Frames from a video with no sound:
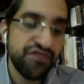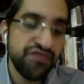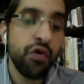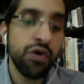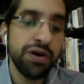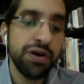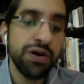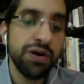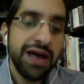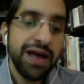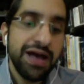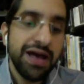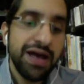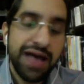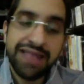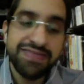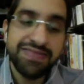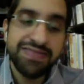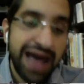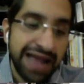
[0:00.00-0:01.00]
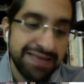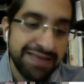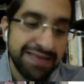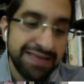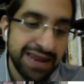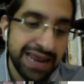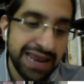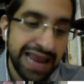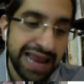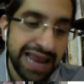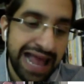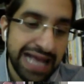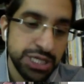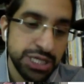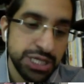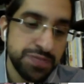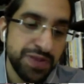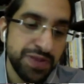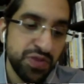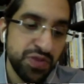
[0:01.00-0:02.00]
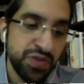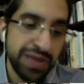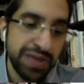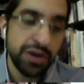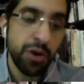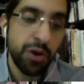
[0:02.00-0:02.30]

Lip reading: Four had died in clashes between